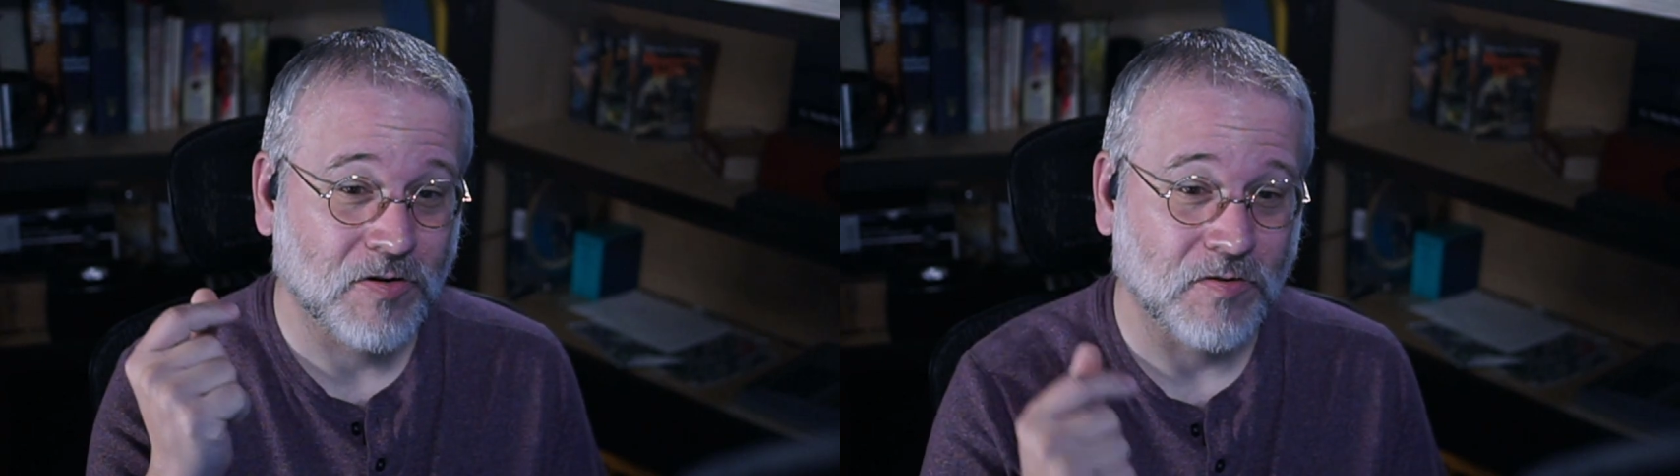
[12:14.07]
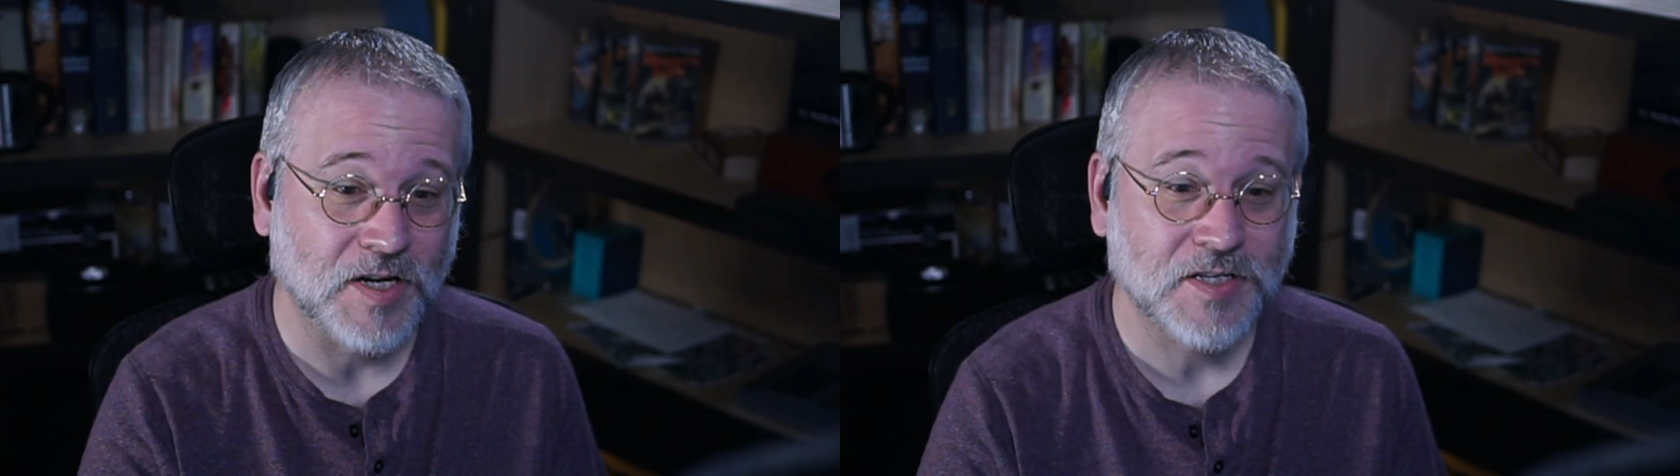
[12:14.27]

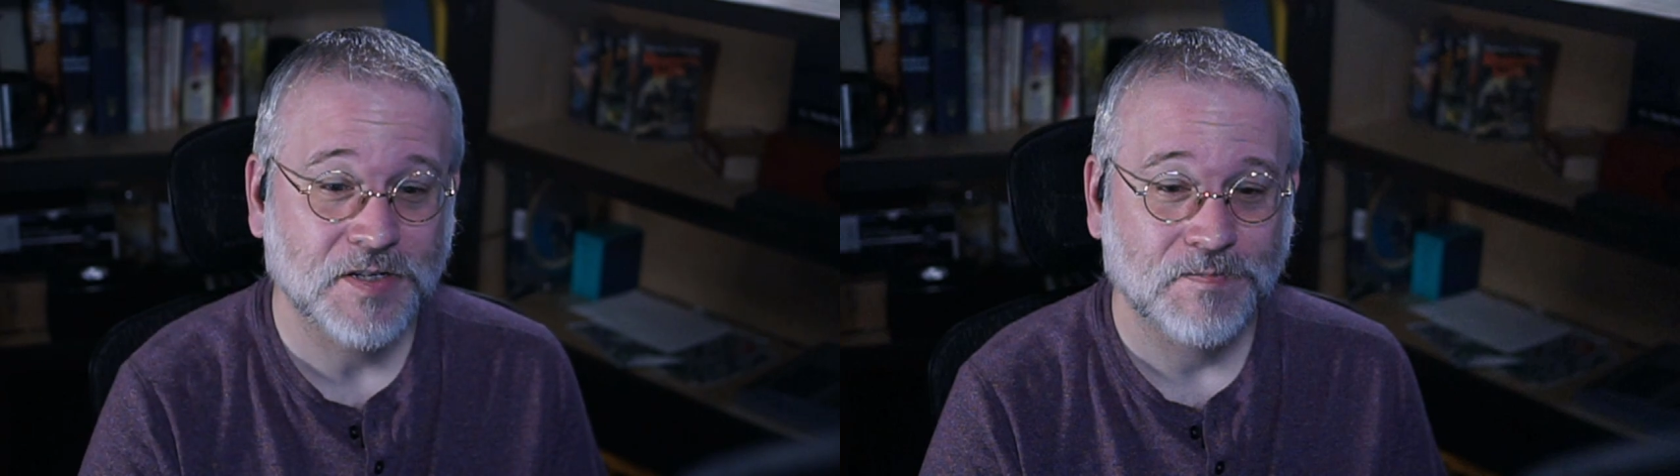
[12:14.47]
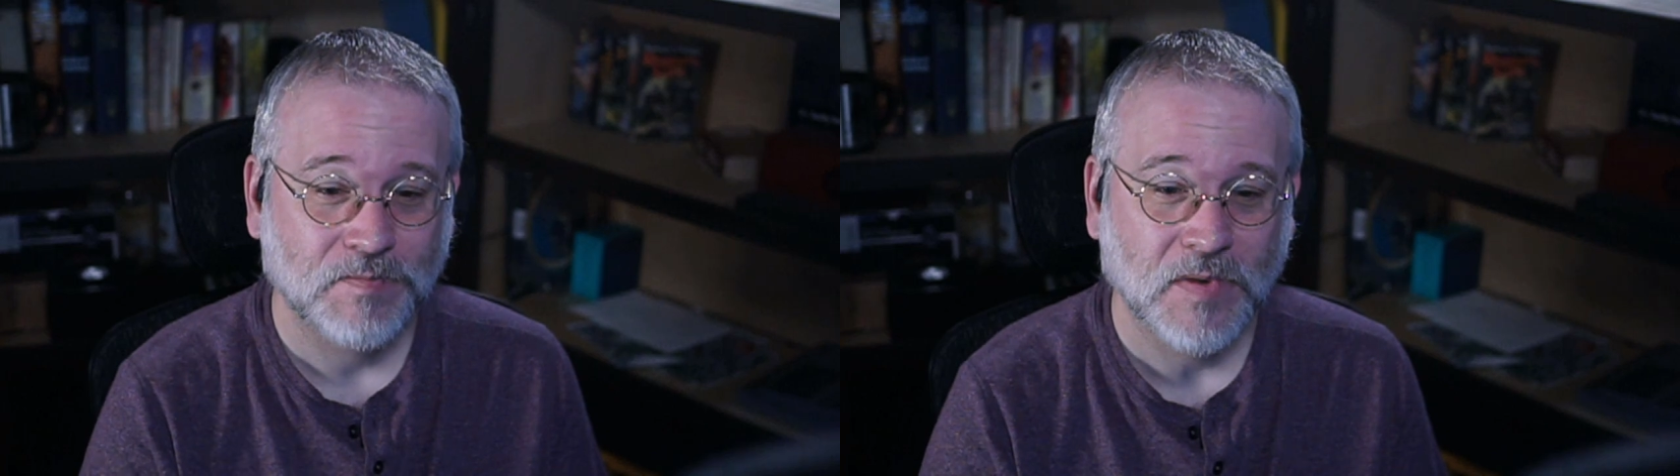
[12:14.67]

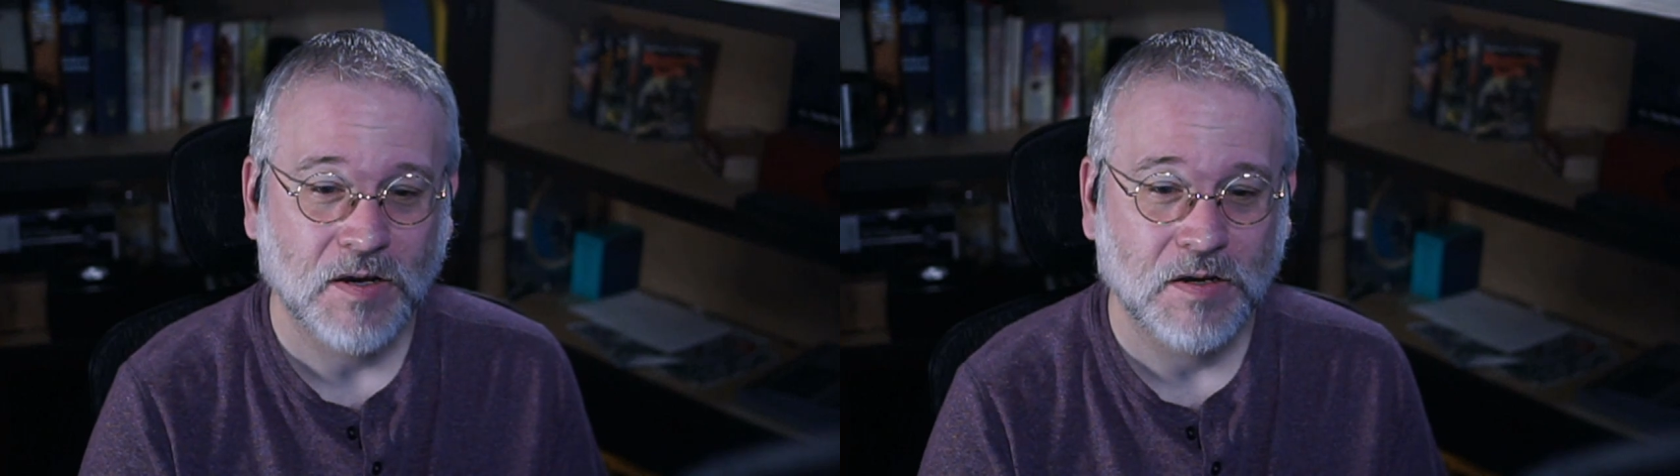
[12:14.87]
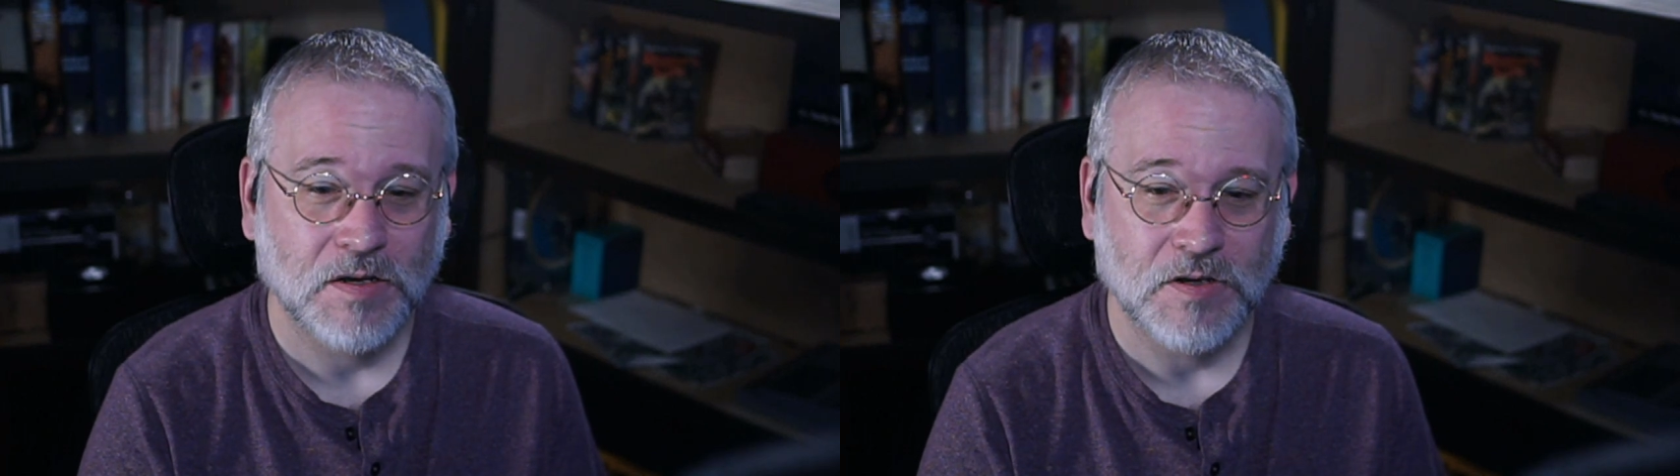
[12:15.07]
clicks.
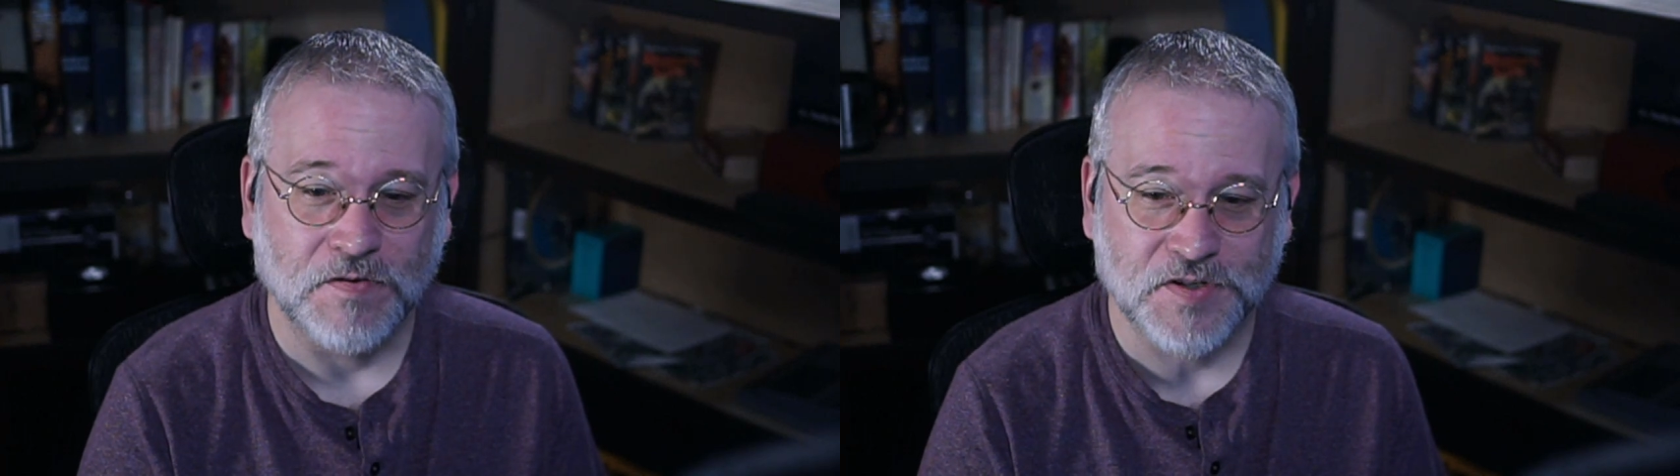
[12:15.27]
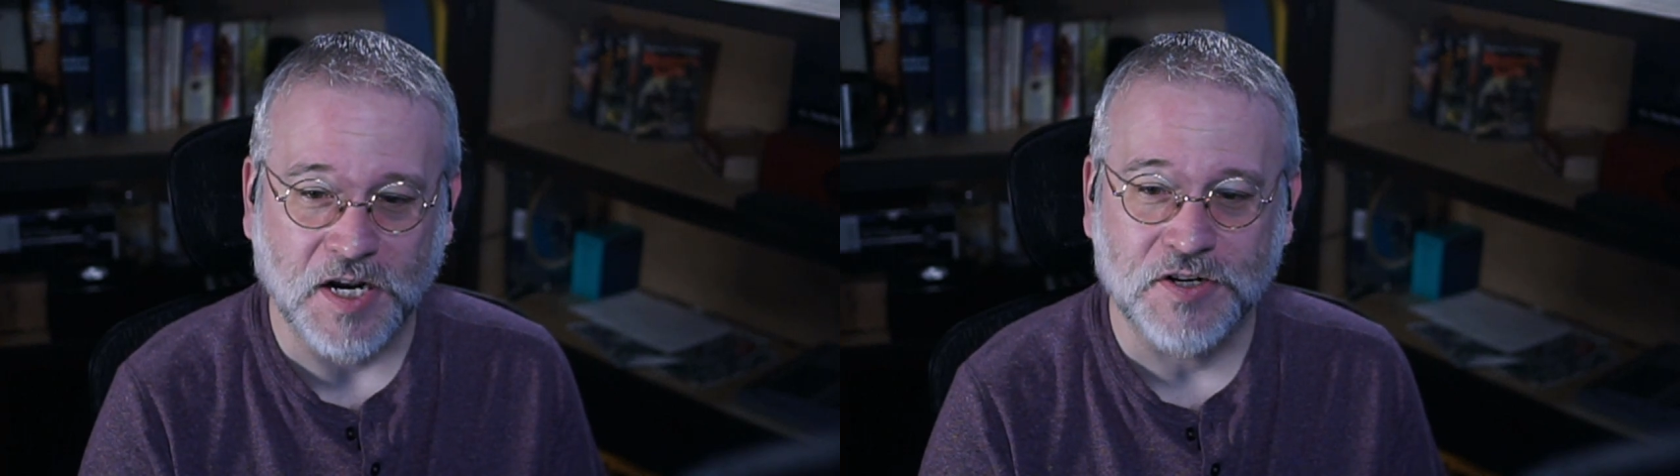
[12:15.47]

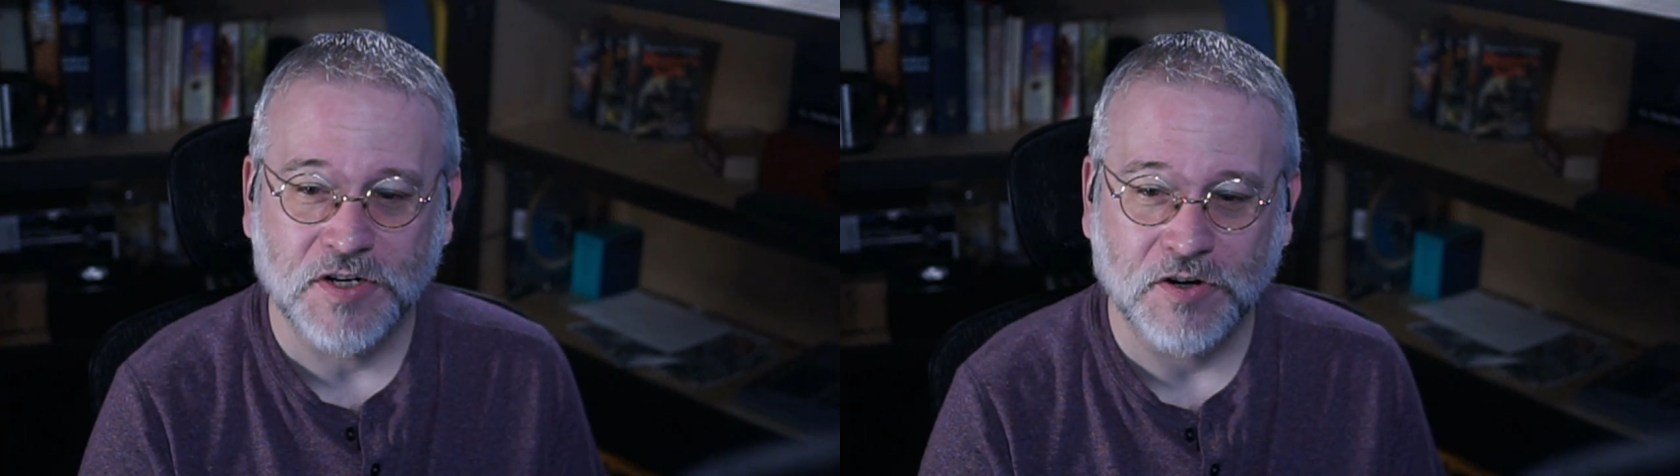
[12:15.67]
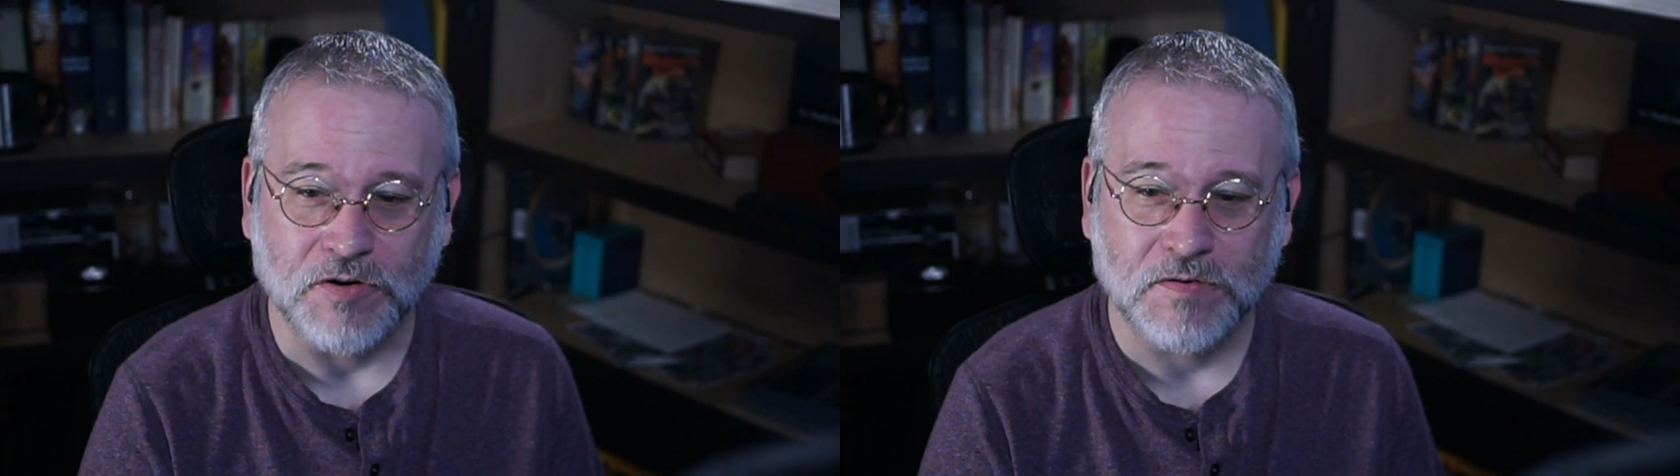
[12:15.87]
You've staged a coup.